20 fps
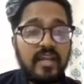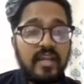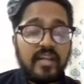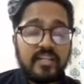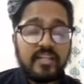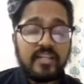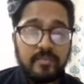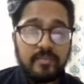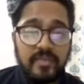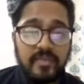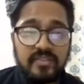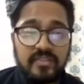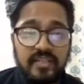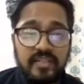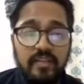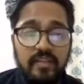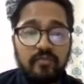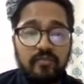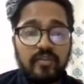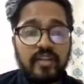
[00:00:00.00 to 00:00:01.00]
especially
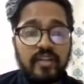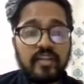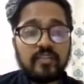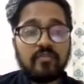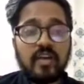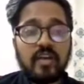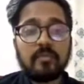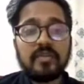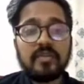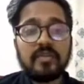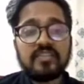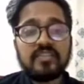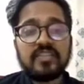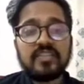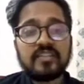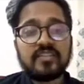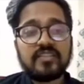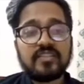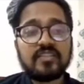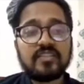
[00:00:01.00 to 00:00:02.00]
when environment
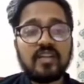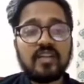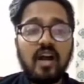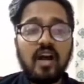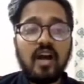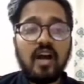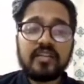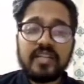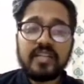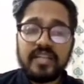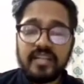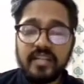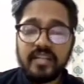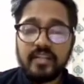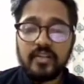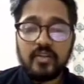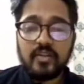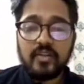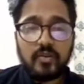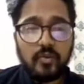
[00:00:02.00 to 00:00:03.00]
changes are taking
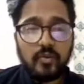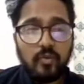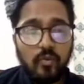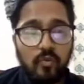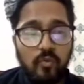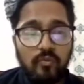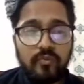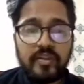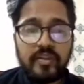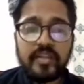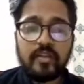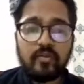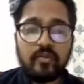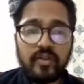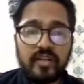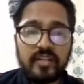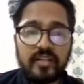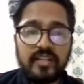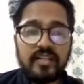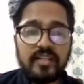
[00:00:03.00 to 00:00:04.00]
too
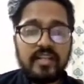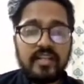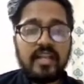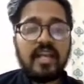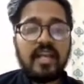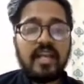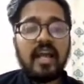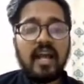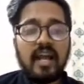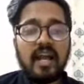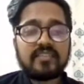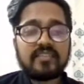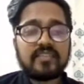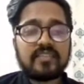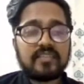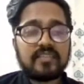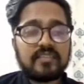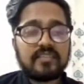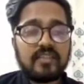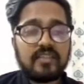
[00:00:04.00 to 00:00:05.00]
frequently, as
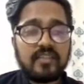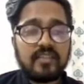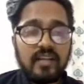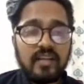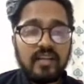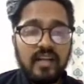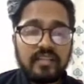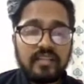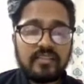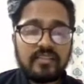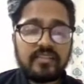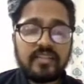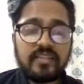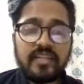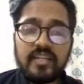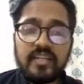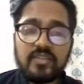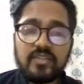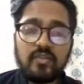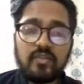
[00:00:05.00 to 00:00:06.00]
in the
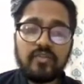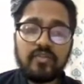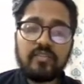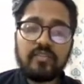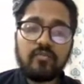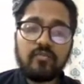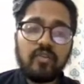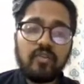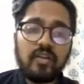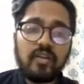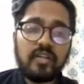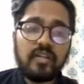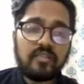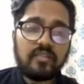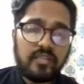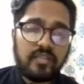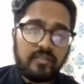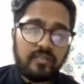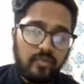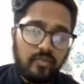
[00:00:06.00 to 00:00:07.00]
case of in
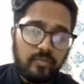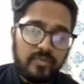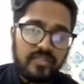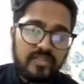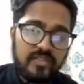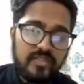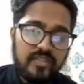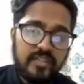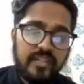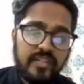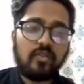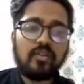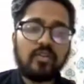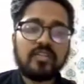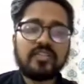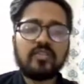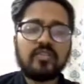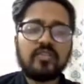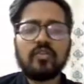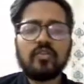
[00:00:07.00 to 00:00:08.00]
information
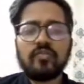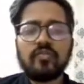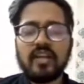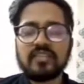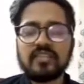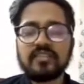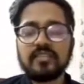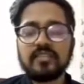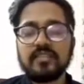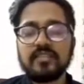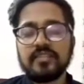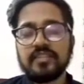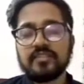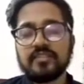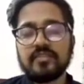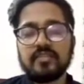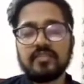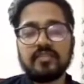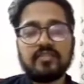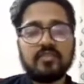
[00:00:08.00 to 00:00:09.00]
technology or fashion industry.
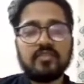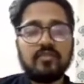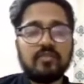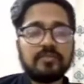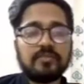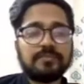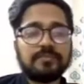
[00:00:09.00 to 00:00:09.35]
So